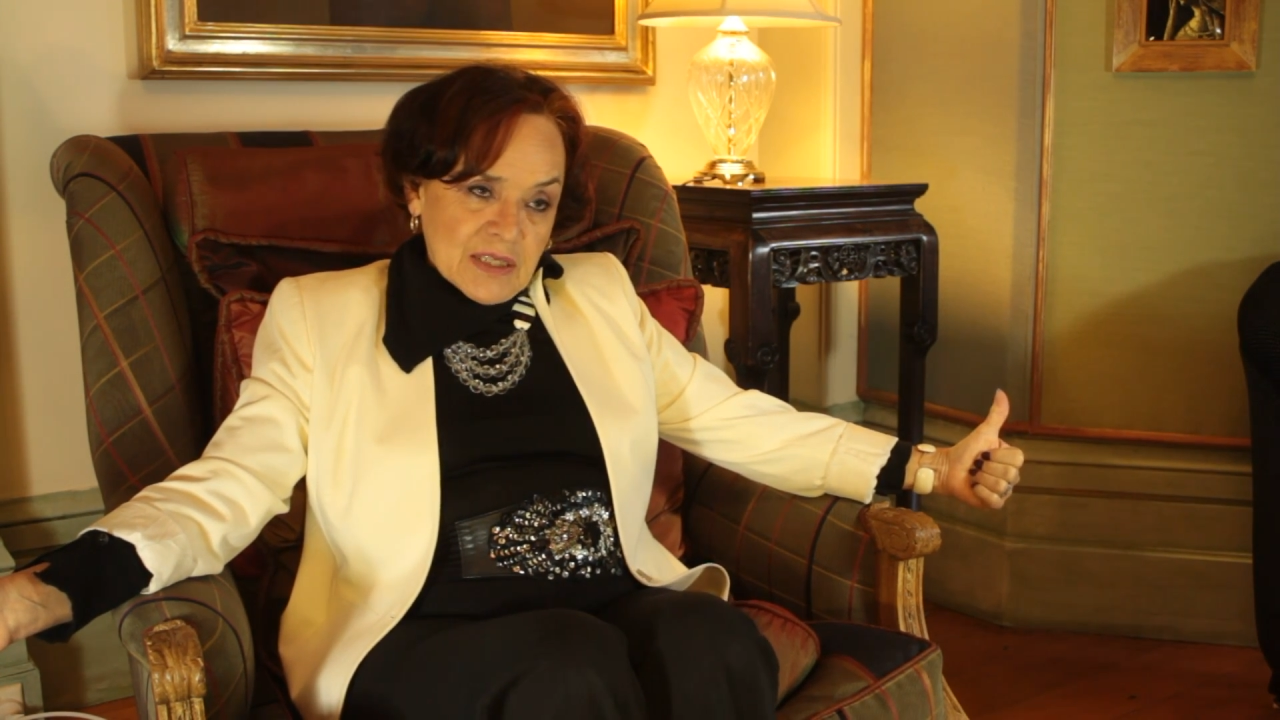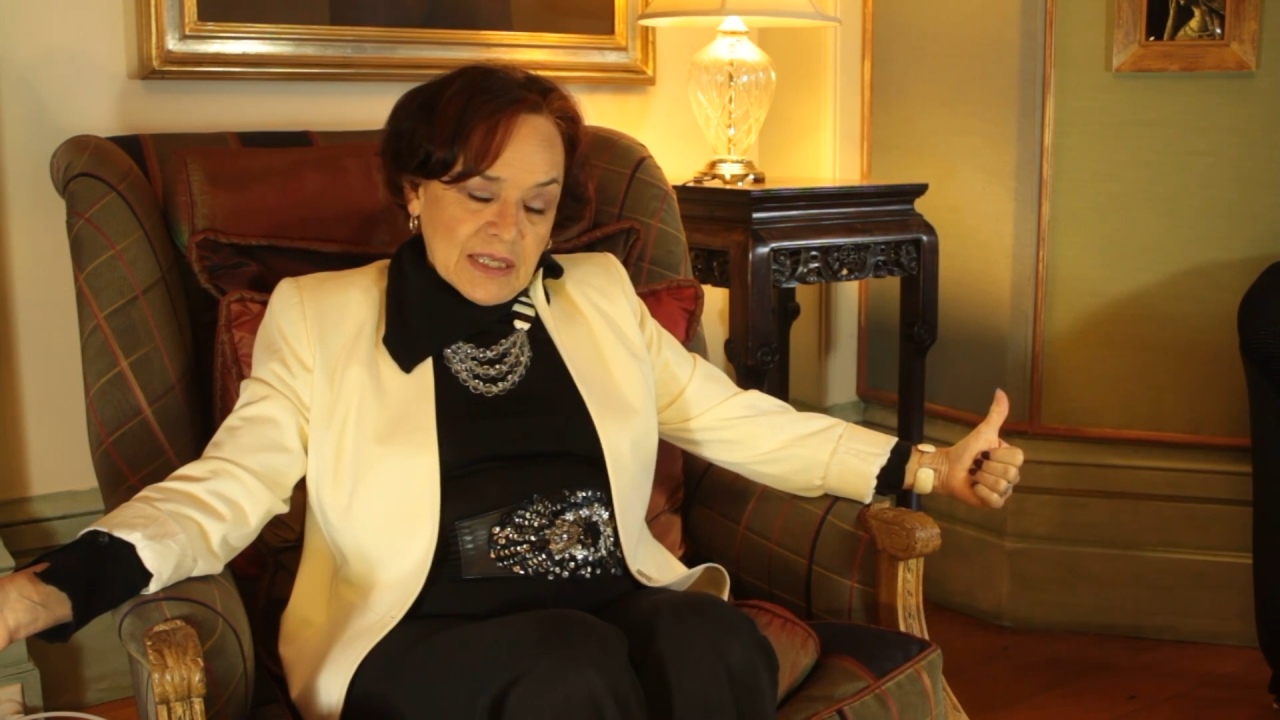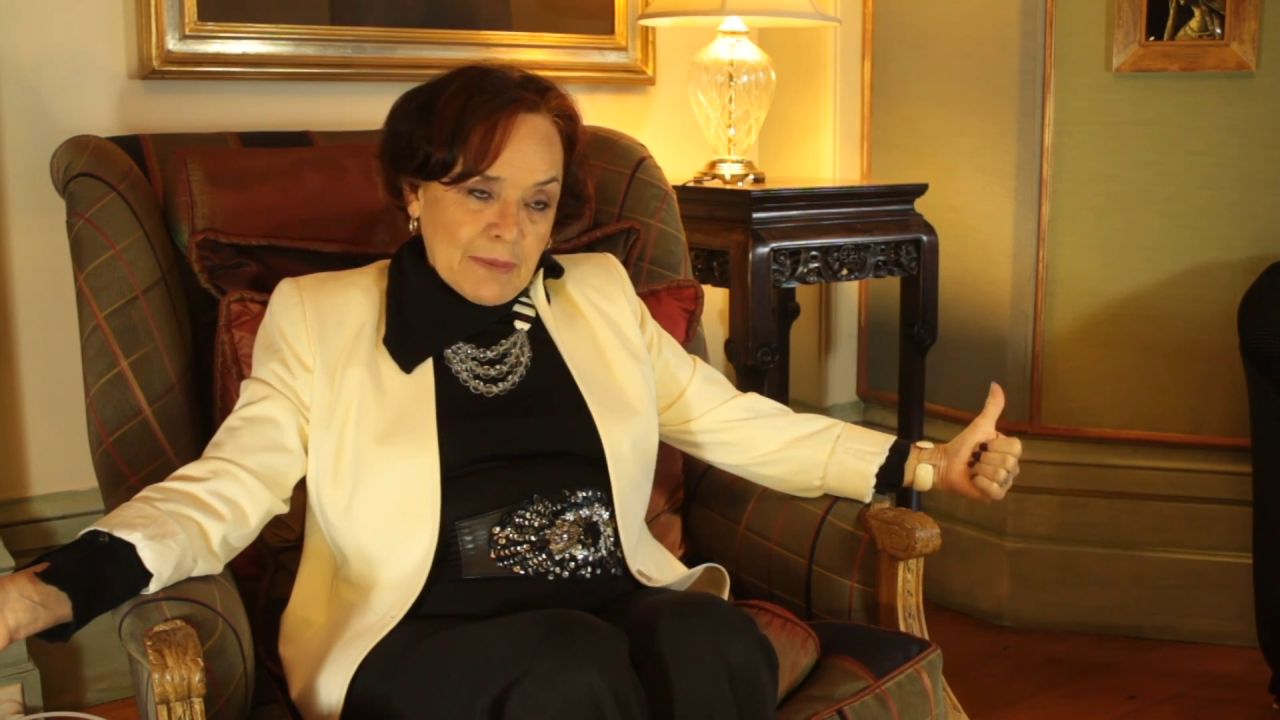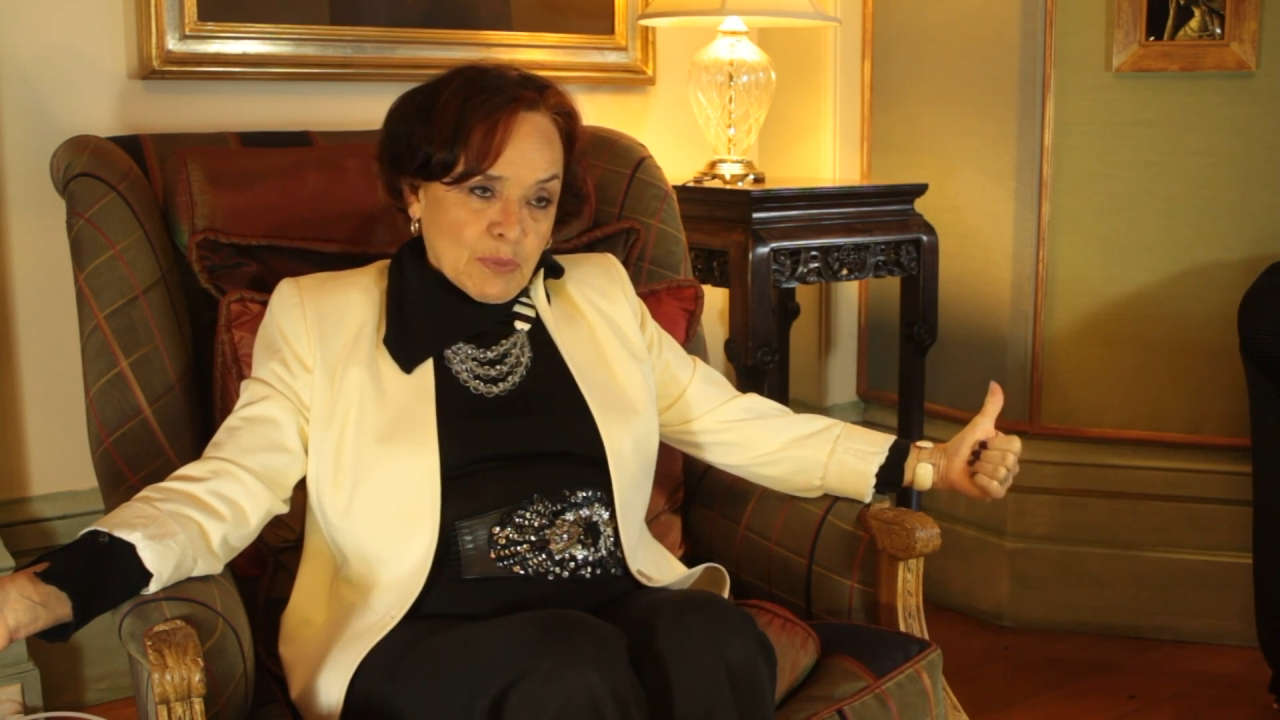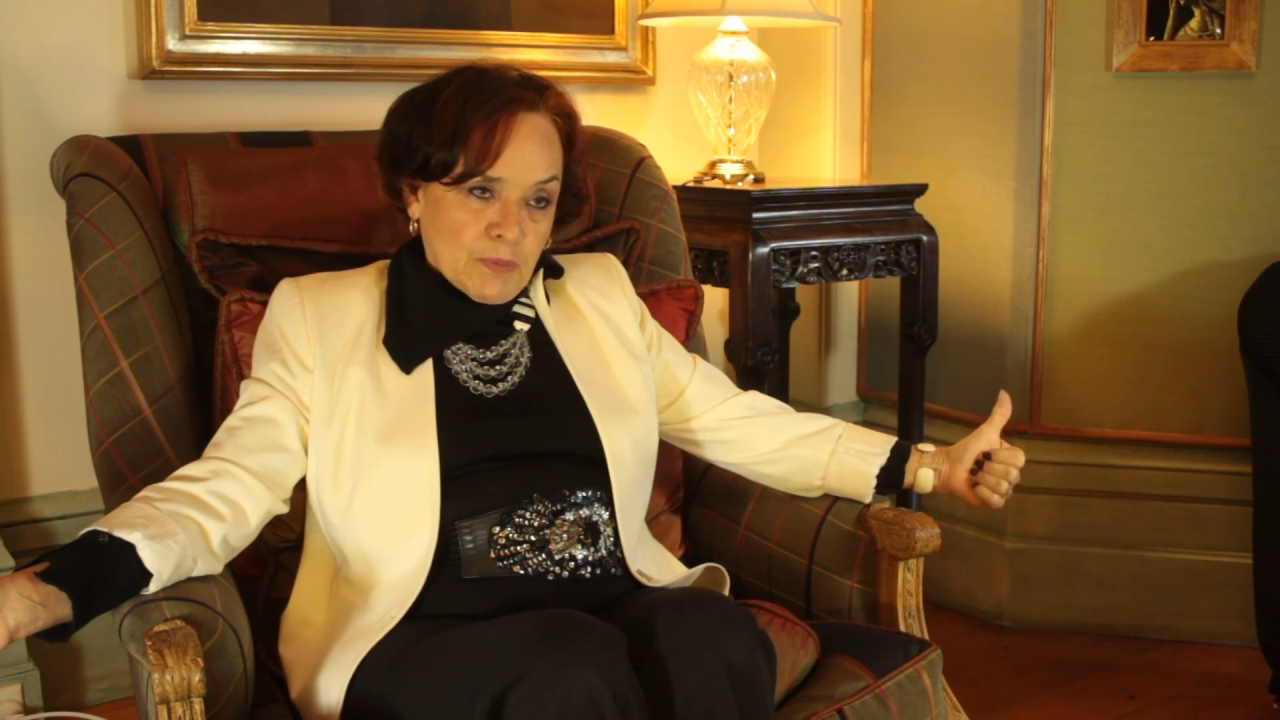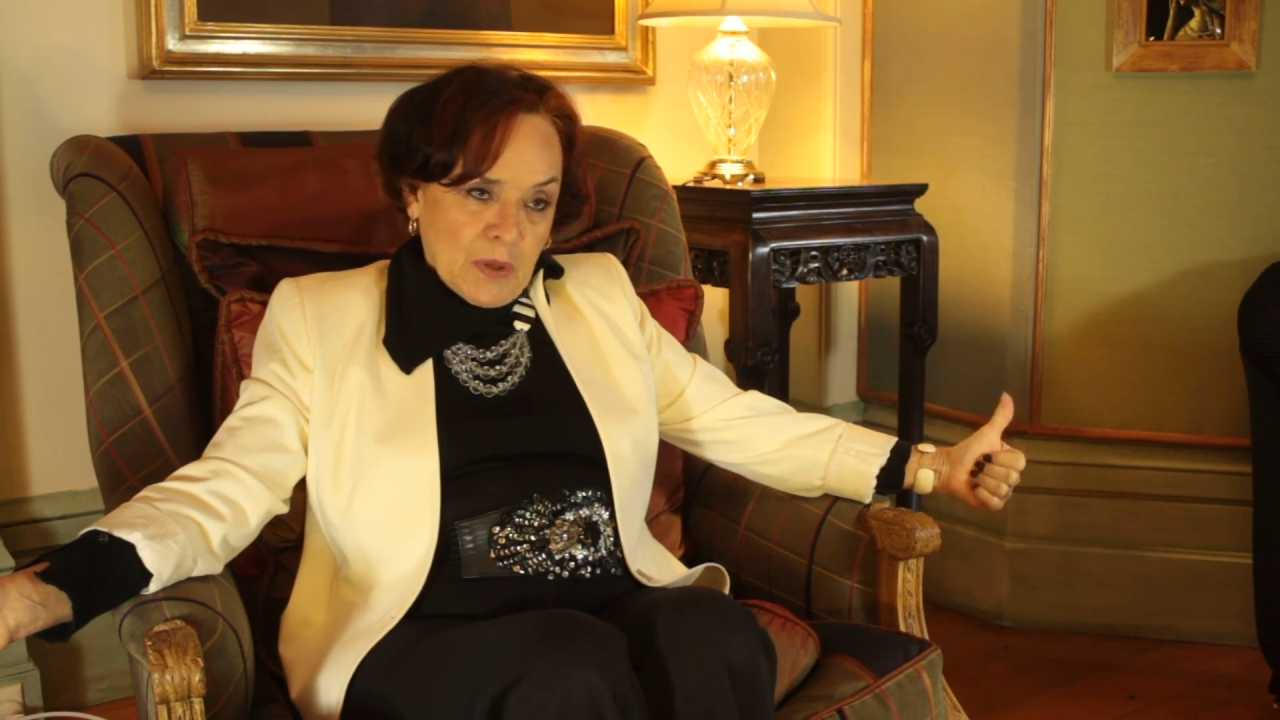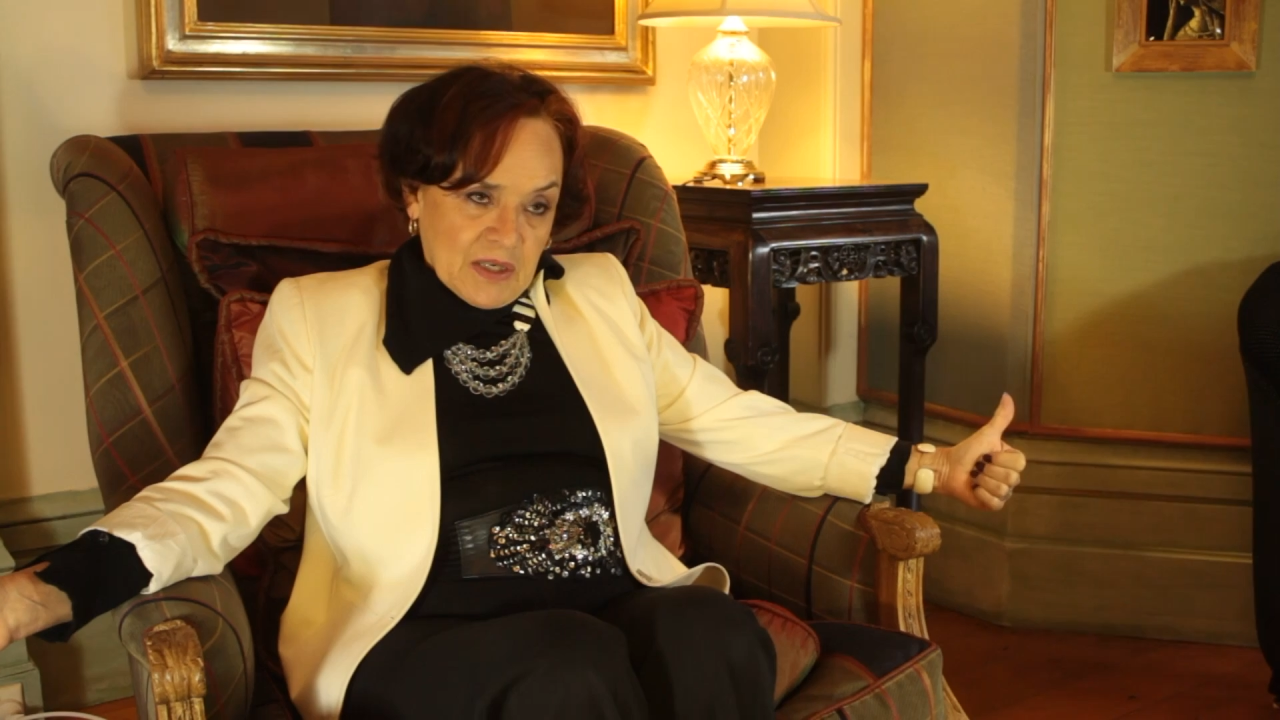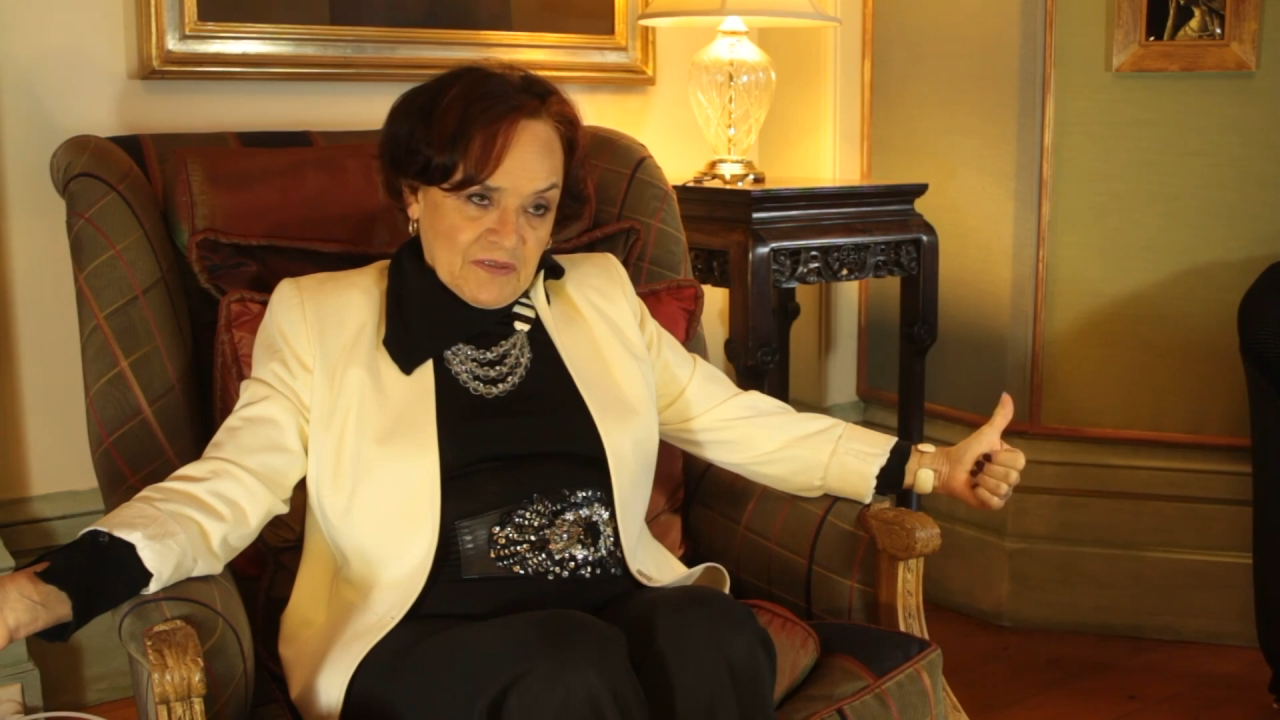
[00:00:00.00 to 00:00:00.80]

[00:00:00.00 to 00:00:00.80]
and a Poupard